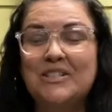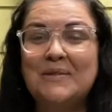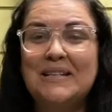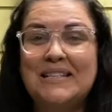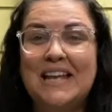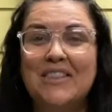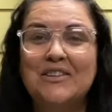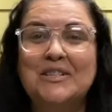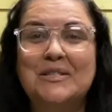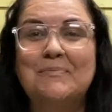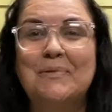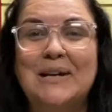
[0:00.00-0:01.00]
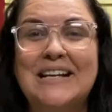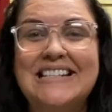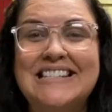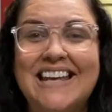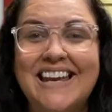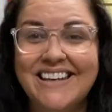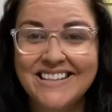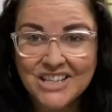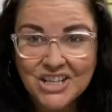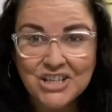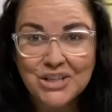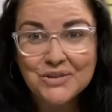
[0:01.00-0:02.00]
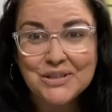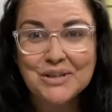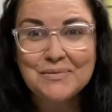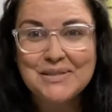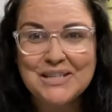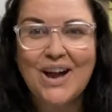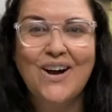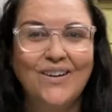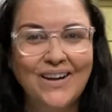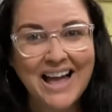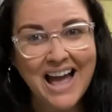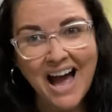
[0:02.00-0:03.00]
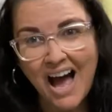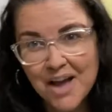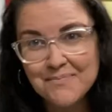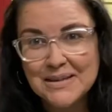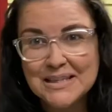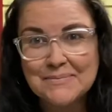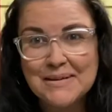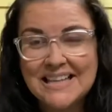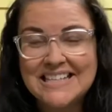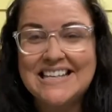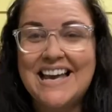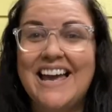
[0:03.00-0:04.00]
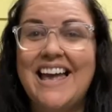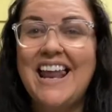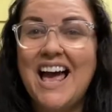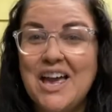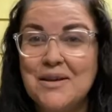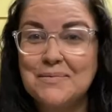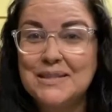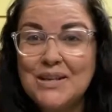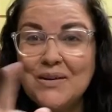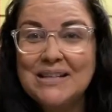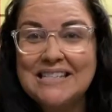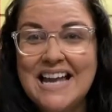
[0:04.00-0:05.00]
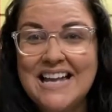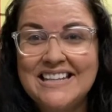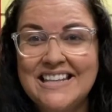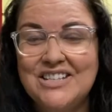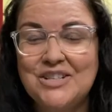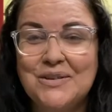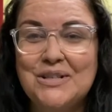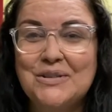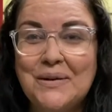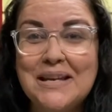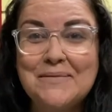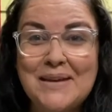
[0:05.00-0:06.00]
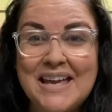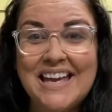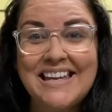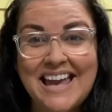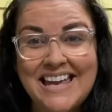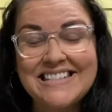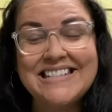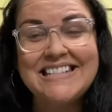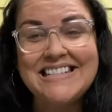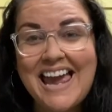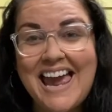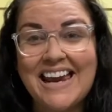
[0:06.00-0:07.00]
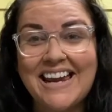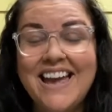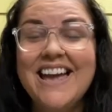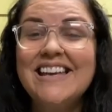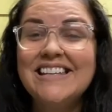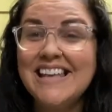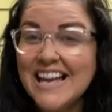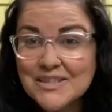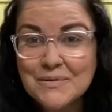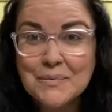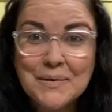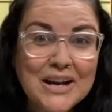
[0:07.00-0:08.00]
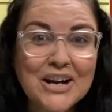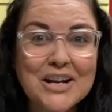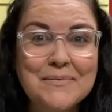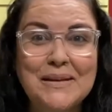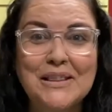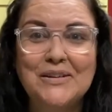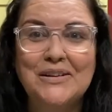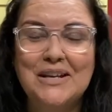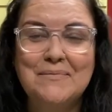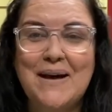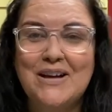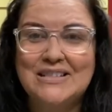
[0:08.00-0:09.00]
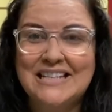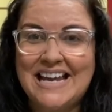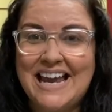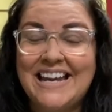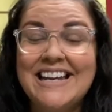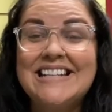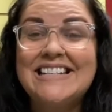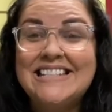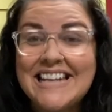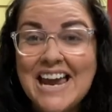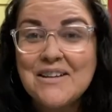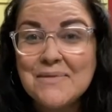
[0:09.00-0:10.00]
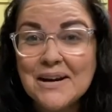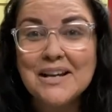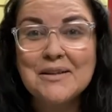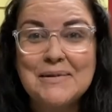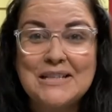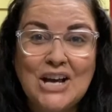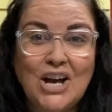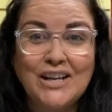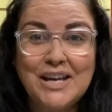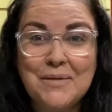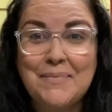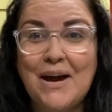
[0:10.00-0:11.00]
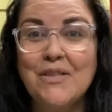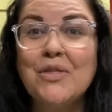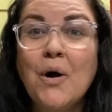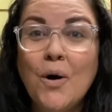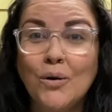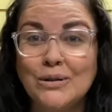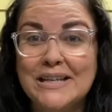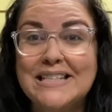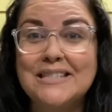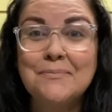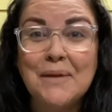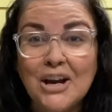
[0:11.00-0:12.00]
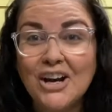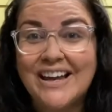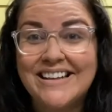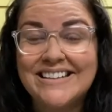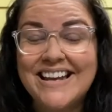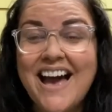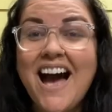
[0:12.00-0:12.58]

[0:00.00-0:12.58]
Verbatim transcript: to another Springs Kids YouTube show. I'm Miss Melissa and I am so excited that you are joining me again today. Guess what we are going to be learning about today? Today we're going to be talking about the Holy Spirit.